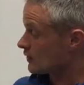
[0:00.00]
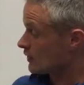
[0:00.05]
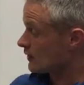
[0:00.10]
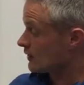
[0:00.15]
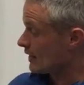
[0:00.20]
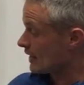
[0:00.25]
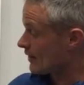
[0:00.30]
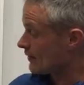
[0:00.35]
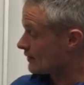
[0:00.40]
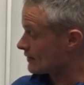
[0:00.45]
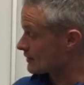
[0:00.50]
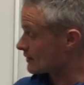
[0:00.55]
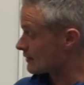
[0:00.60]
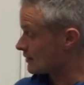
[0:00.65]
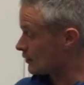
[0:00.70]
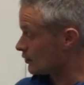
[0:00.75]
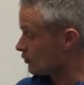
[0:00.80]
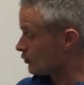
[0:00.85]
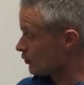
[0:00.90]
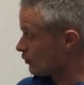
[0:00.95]
So now it's
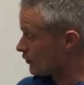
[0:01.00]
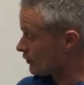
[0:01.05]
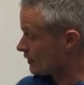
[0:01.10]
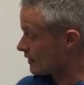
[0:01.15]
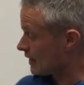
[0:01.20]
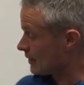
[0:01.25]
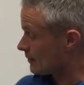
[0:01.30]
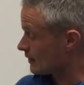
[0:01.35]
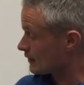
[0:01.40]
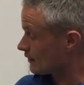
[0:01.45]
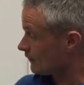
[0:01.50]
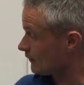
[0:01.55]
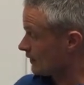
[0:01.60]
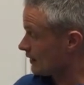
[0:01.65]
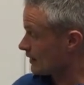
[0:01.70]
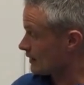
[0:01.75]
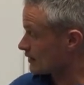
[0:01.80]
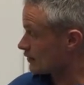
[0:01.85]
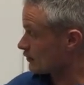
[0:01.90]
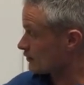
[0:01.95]
the Northern
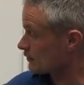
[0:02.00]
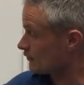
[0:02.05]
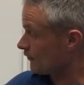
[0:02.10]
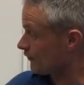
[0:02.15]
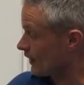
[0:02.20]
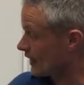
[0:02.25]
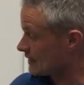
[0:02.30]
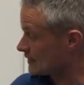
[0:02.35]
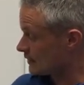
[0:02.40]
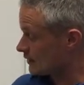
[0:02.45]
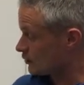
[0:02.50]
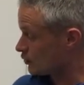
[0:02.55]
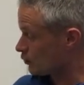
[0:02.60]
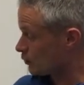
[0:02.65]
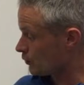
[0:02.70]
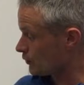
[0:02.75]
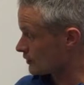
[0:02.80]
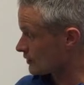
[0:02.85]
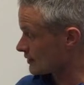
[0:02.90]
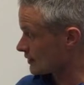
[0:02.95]
Hemisphere that's facing
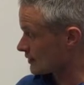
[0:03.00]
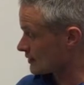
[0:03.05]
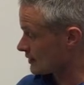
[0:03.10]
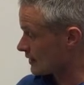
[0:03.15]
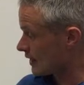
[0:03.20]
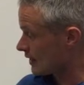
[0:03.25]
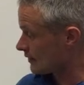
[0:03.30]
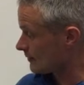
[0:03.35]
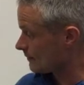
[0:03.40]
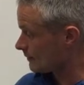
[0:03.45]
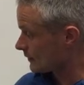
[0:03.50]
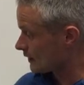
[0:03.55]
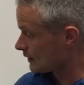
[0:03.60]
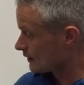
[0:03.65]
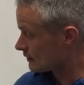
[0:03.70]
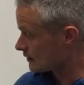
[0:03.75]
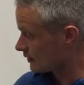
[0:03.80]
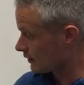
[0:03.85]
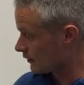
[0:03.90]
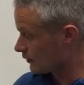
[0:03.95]
towards the Sun,
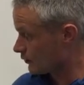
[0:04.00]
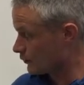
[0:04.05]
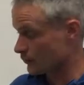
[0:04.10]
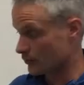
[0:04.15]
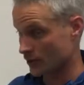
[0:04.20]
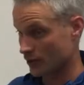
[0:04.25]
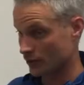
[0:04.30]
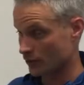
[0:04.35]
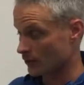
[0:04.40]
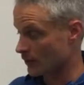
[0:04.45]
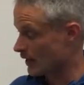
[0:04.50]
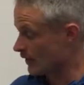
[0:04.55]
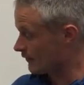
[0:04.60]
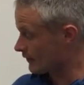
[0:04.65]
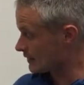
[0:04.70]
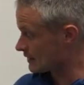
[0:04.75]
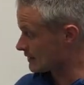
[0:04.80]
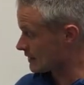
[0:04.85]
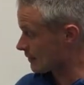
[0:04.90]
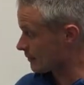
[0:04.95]
so it will have
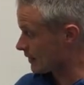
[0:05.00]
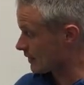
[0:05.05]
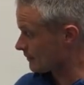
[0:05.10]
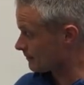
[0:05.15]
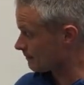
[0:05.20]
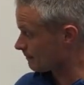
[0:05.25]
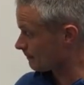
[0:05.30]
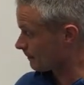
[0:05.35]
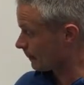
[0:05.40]
a summer.